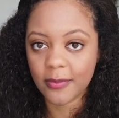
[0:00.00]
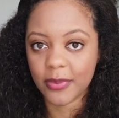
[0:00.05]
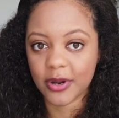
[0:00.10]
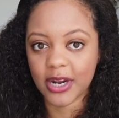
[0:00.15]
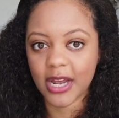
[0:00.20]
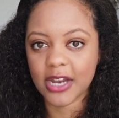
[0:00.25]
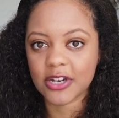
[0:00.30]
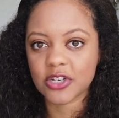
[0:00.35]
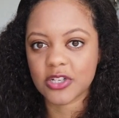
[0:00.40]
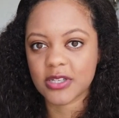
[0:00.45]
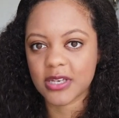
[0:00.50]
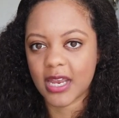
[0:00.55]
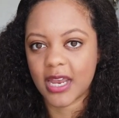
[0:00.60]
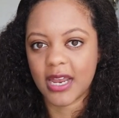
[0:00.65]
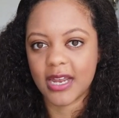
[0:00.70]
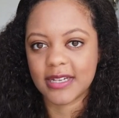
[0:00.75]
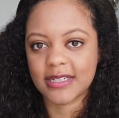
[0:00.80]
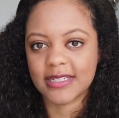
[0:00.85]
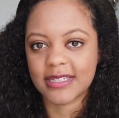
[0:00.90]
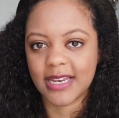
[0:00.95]
but I just
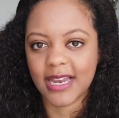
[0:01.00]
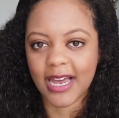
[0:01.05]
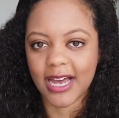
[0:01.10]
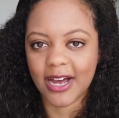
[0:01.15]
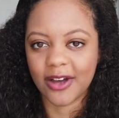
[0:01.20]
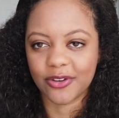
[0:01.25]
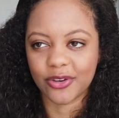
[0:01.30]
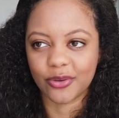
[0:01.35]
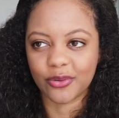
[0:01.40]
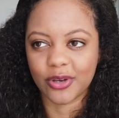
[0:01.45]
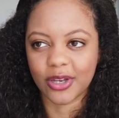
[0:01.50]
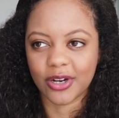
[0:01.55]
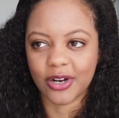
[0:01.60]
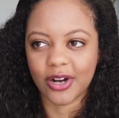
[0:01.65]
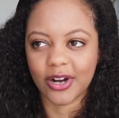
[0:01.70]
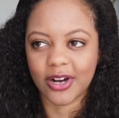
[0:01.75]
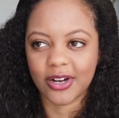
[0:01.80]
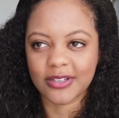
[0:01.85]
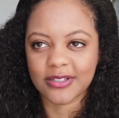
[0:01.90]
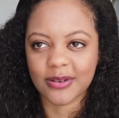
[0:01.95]
can't see how you can
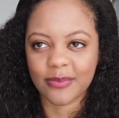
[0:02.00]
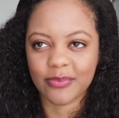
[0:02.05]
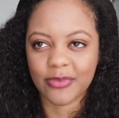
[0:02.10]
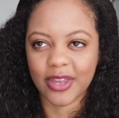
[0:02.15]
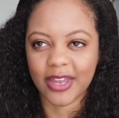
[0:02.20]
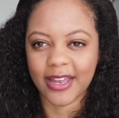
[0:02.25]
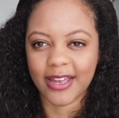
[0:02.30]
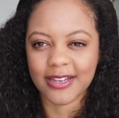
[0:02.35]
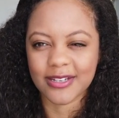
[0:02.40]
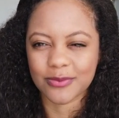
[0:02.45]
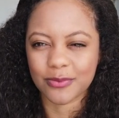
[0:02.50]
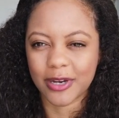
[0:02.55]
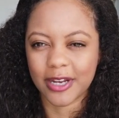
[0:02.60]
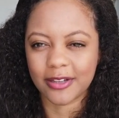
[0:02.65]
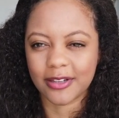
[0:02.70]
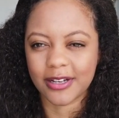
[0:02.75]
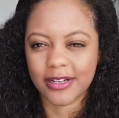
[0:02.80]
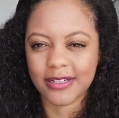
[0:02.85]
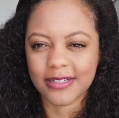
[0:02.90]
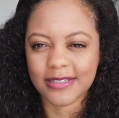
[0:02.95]
hawk something as
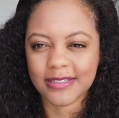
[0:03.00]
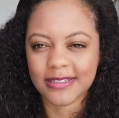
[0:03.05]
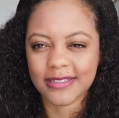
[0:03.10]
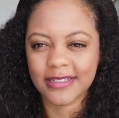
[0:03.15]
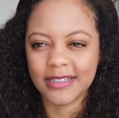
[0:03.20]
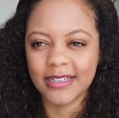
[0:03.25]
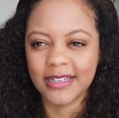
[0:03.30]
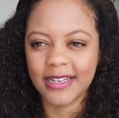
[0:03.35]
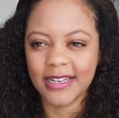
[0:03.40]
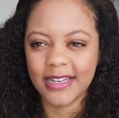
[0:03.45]
weight loss